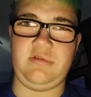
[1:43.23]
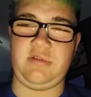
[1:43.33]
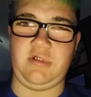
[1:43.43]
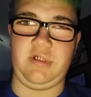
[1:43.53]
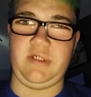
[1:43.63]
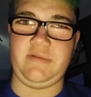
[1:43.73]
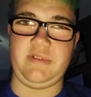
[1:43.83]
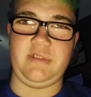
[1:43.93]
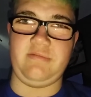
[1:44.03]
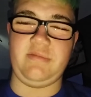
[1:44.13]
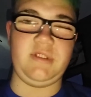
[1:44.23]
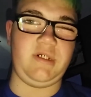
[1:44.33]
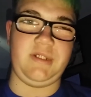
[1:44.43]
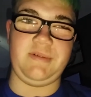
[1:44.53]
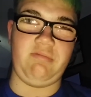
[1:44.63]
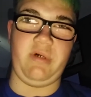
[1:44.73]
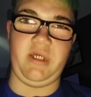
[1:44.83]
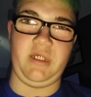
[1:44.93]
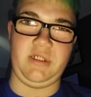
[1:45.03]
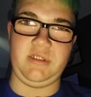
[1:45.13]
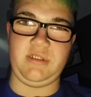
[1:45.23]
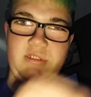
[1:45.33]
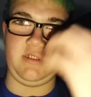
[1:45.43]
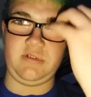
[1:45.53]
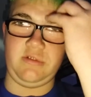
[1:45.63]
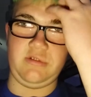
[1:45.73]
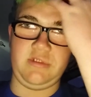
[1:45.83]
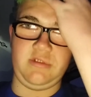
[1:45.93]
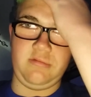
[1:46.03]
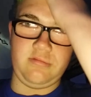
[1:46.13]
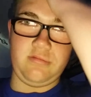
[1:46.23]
Don't ever buy it. It's disgusting.